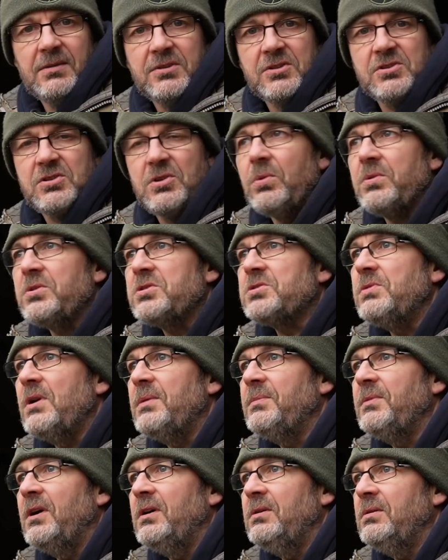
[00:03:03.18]
in this corner
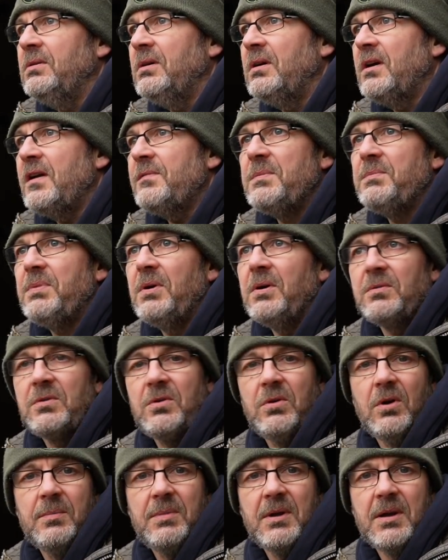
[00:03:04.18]
swim though. I have been putting
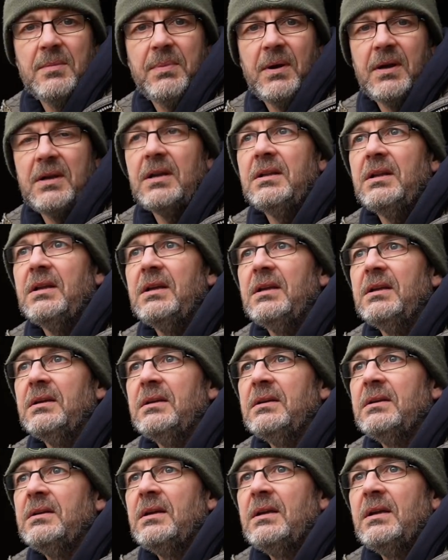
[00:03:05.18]
quite a bit of bait in here,
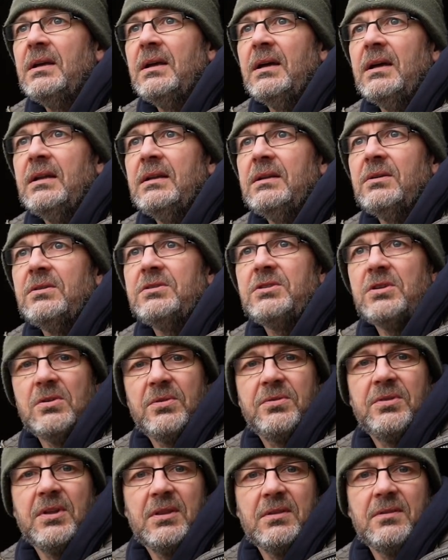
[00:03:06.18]
and I
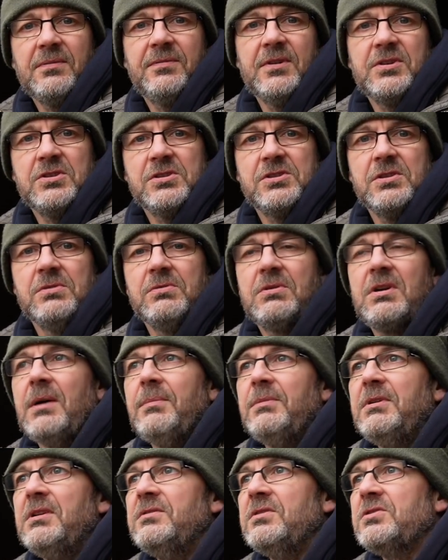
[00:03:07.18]
do think the fish are still
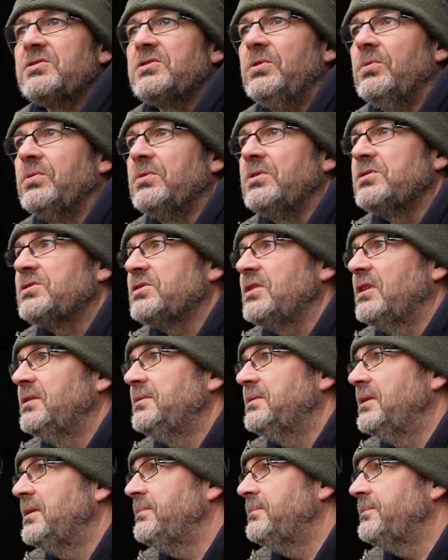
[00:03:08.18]
coming in this corner.
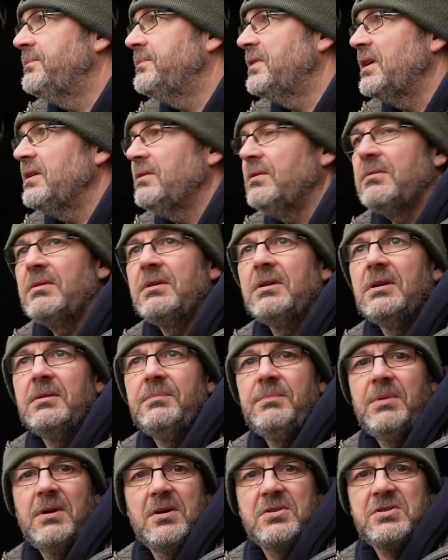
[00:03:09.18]
So yeah, I'm going to
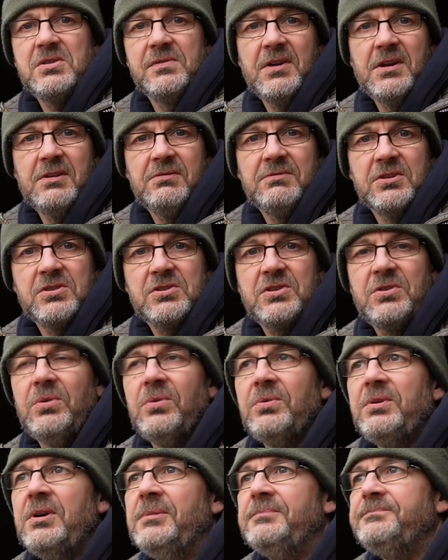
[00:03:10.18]
persevere in this
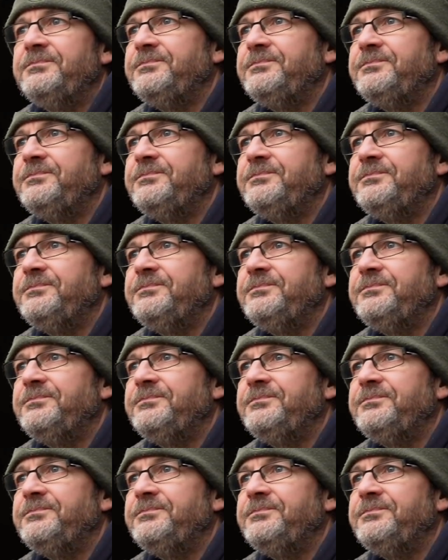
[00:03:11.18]
corner.